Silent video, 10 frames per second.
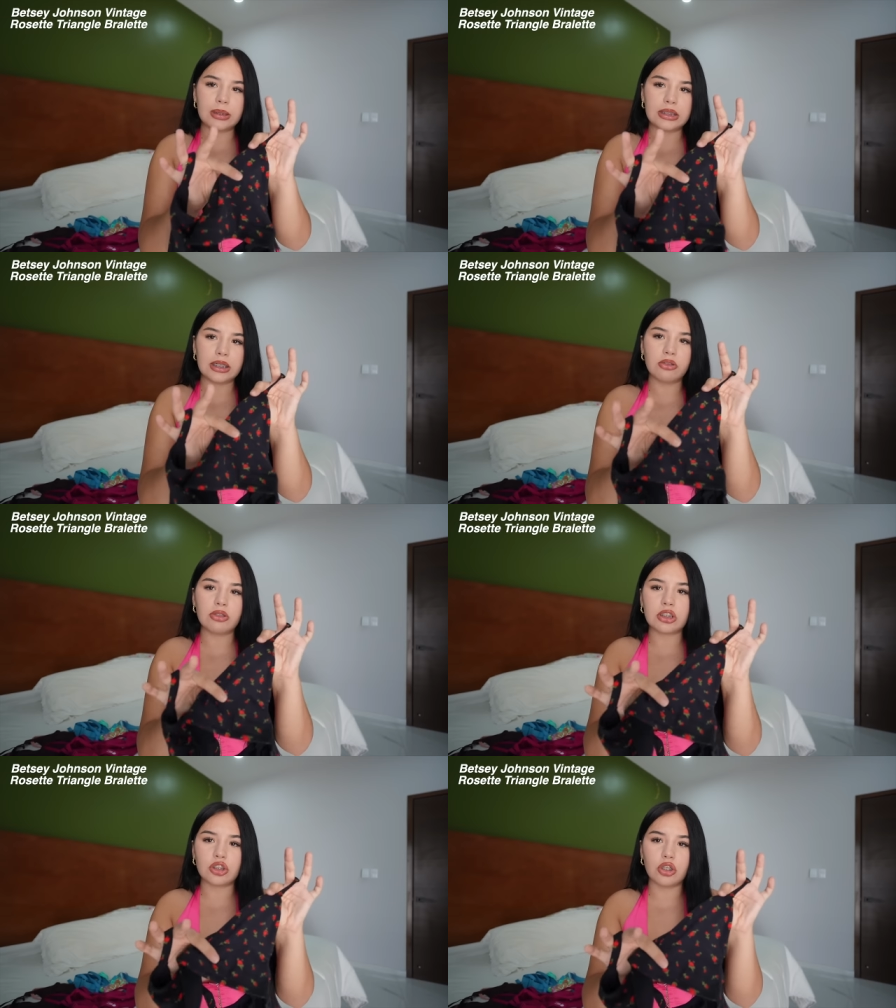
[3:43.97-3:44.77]
the material
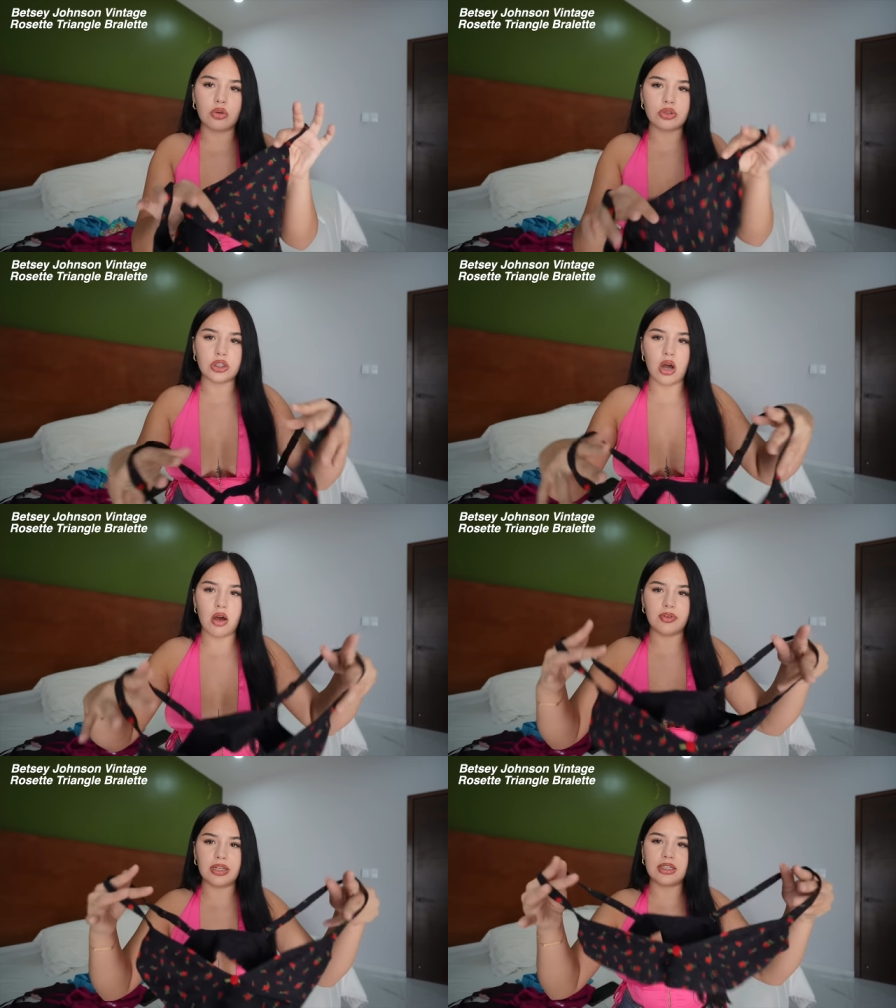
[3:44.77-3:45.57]
is so
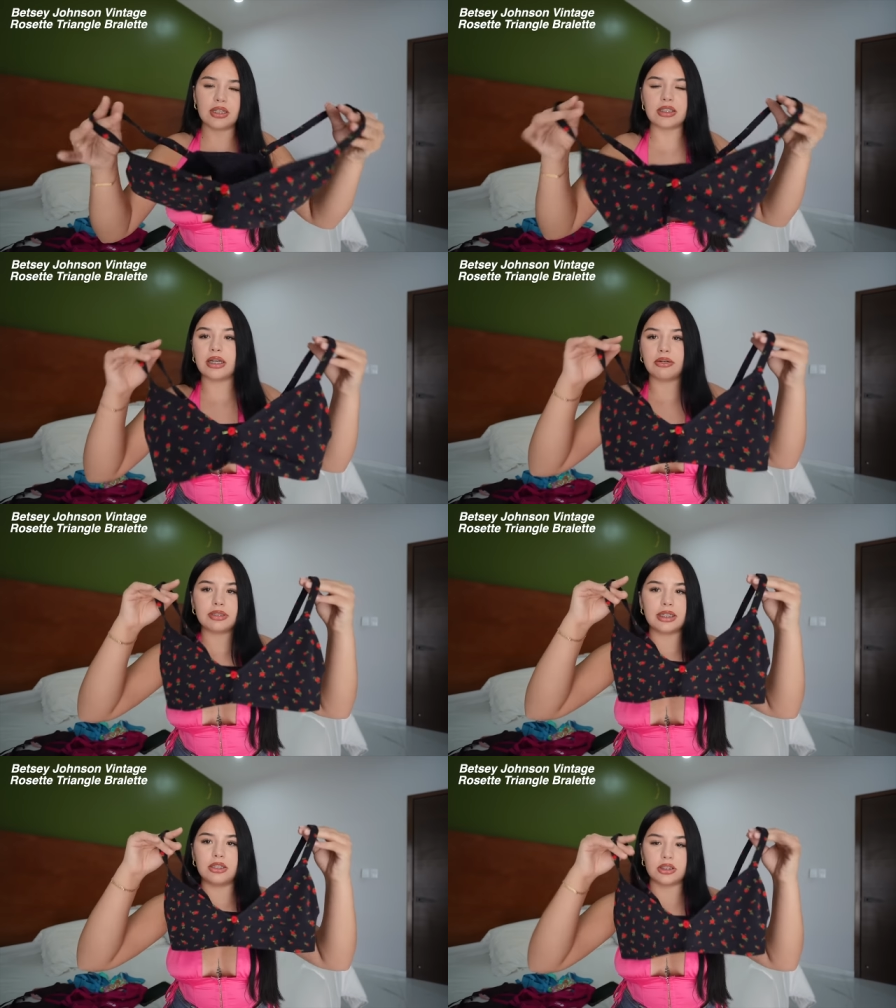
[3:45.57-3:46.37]
soft and doesn't
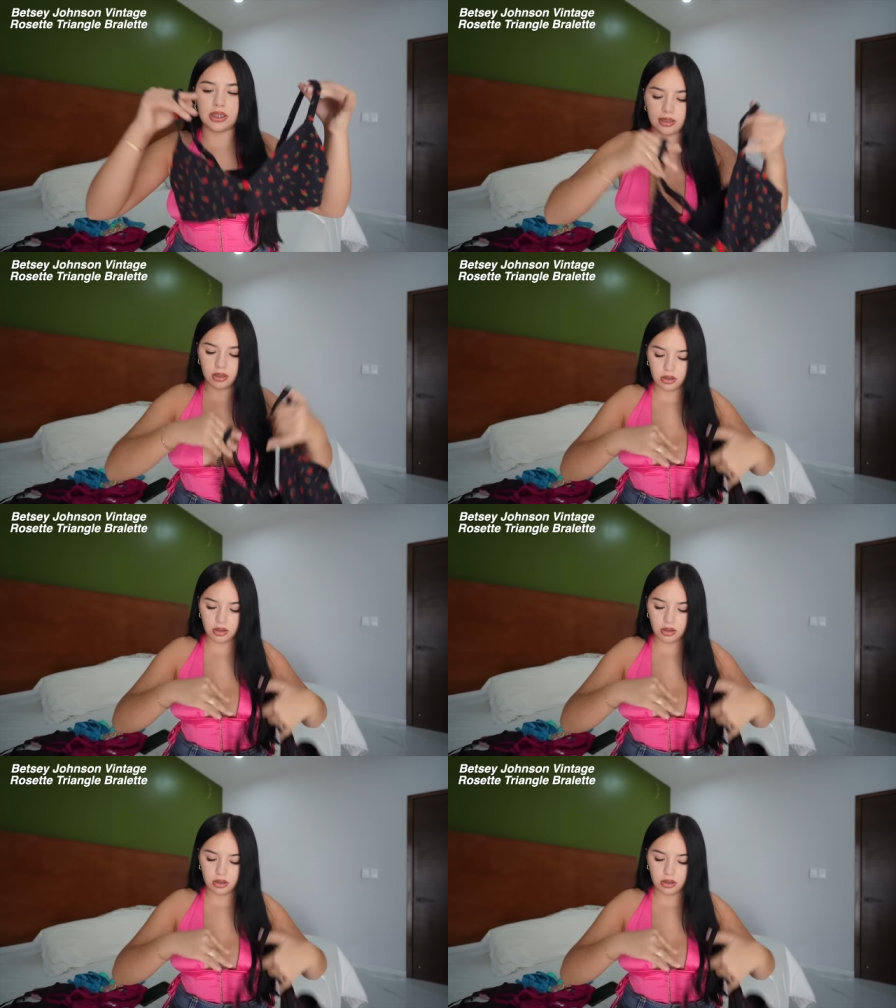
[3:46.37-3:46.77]
irritate your skin at